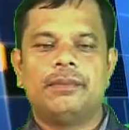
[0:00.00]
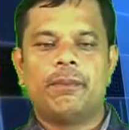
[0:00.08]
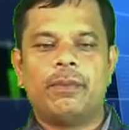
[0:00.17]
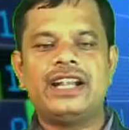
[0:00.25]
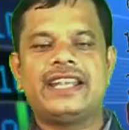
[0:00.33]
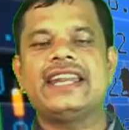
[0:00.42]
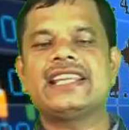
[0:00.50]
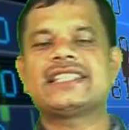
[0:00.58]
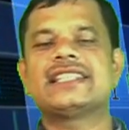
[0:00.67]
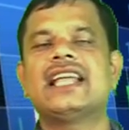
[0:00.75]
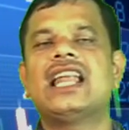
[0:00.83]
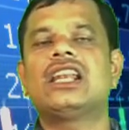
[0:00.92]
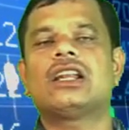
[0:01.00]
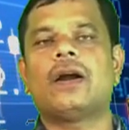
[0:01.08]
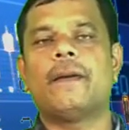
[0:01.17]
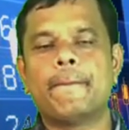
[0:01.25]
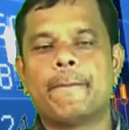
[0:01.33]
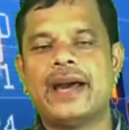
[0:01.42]
multinational
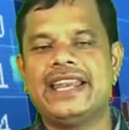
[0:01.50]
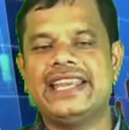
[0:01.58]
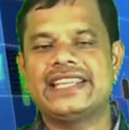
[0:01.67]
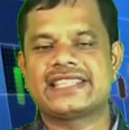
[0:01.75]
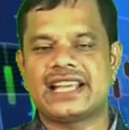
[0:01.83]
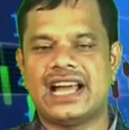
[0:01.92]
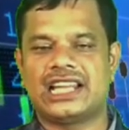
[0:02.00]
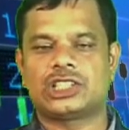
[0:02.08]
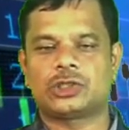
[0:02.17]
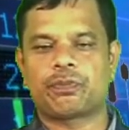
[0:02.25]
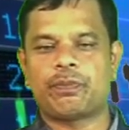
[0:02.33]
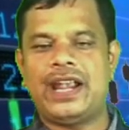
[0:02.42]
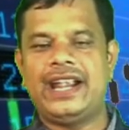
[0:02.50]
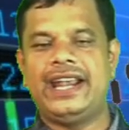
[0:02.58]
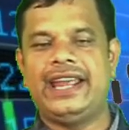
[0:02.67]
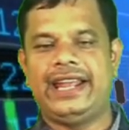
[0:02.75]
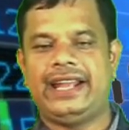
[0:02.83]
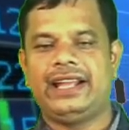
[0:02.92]
companies are
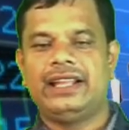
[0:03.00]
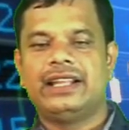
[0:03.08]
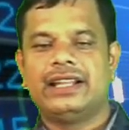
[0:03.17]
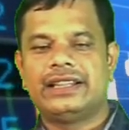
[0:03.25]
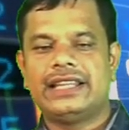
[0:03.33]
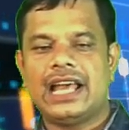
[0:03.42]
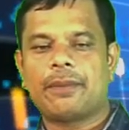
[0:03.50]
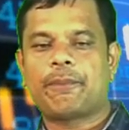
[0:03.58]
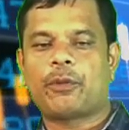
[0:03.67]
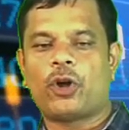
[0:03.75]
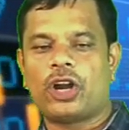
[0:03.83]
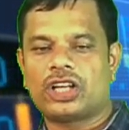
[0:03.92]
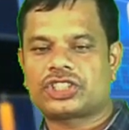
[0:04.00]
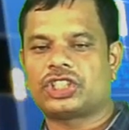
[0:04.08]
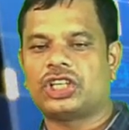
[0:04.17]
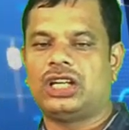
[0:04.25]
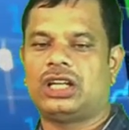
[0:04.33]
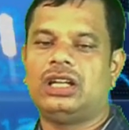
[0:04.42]
spending their
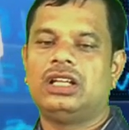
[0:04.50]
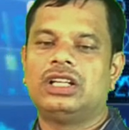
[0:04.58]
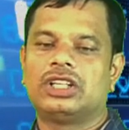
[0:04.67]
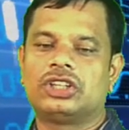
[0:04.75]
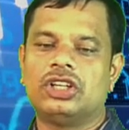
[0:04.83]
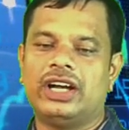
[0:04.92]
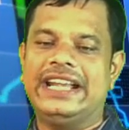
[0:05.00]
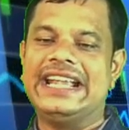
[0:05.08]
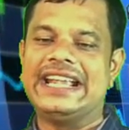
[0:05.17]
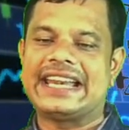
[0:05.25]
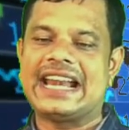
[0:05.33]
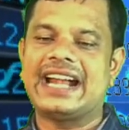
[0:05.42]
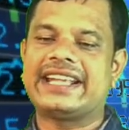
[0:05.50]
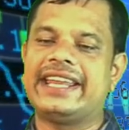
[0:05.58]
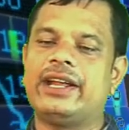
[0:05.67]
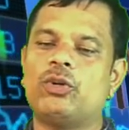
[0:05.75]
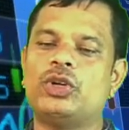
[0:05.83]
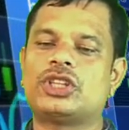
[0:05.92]
production the
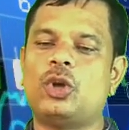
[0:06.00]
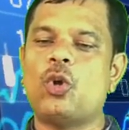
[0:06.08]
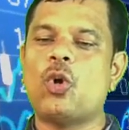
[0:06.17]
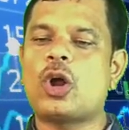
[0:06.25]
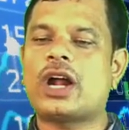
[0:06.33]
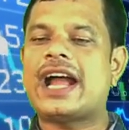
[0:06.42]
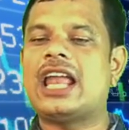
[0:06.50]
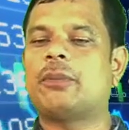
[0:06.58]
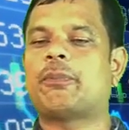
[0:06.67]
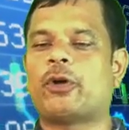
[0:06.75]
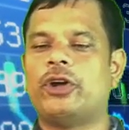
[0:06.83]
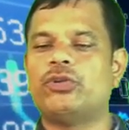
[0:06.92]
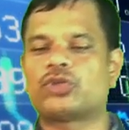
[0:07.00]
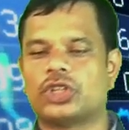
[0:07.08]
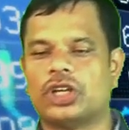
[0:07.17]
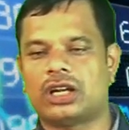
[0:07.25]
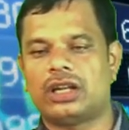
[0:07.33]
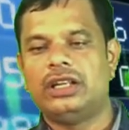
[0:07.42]
interacting with local
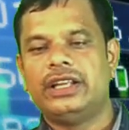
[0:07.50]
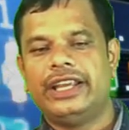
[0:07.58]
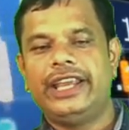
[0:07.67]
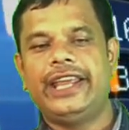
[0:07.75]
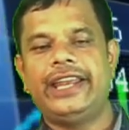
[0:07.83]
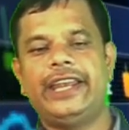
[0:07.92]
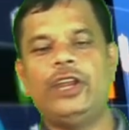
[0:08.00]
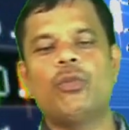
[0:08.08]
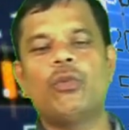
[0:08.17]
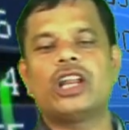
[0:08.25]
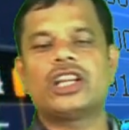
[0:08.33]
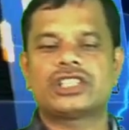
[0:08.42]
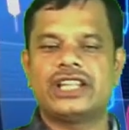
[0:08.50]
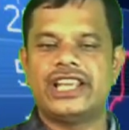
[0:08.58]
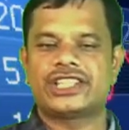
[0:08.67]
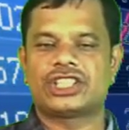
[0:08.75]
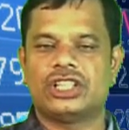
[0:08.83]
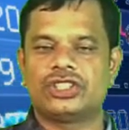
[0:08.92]
producer in numerous
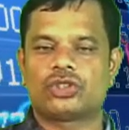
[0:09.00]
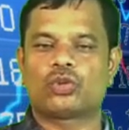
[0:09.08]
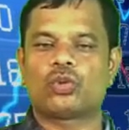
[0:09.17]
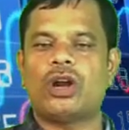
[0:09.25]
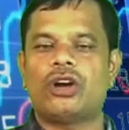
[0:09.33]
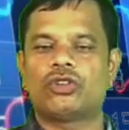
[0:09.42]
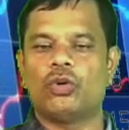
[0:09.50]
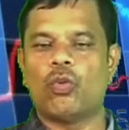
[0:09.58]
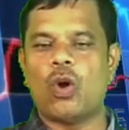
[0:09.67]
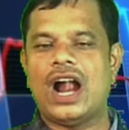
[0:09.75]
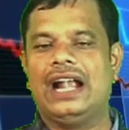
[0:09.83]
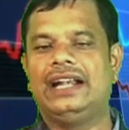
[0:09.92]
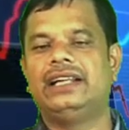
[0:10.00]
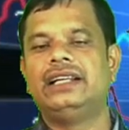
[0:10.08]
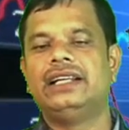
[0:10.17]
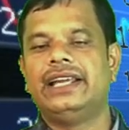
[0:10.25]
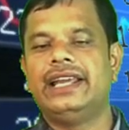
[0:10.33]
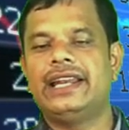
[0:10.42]
nations throughout the world
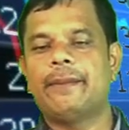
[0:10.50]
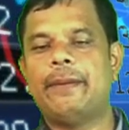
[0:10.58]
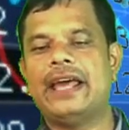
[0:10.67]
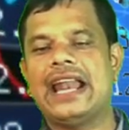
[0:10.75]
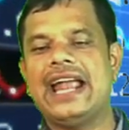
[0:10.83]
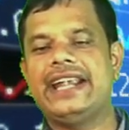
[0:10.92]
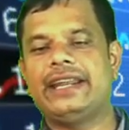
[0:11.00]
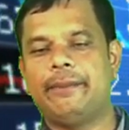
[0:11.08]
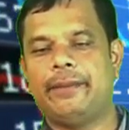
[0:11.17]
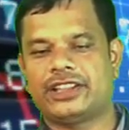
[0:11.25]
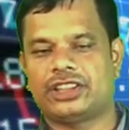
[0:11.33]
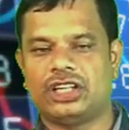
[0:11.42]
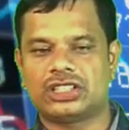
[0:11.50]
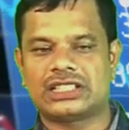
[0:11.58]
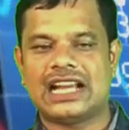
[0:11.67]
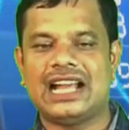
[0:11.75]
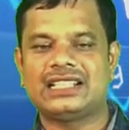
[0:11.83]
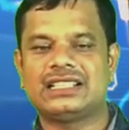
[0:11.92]
in a variety methods
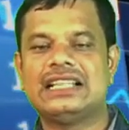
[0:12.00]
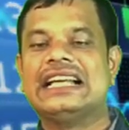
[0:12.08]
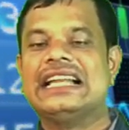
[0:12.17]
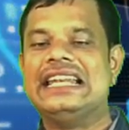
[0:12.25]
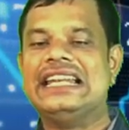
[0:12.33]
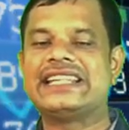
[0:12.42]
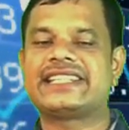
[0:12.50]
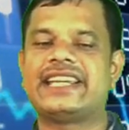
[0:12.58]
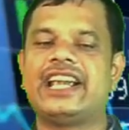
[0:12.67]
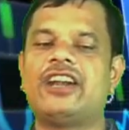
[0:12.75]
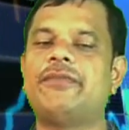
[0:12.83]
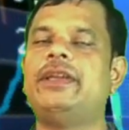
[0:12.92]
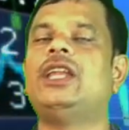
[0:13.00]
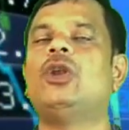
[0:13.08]
as listed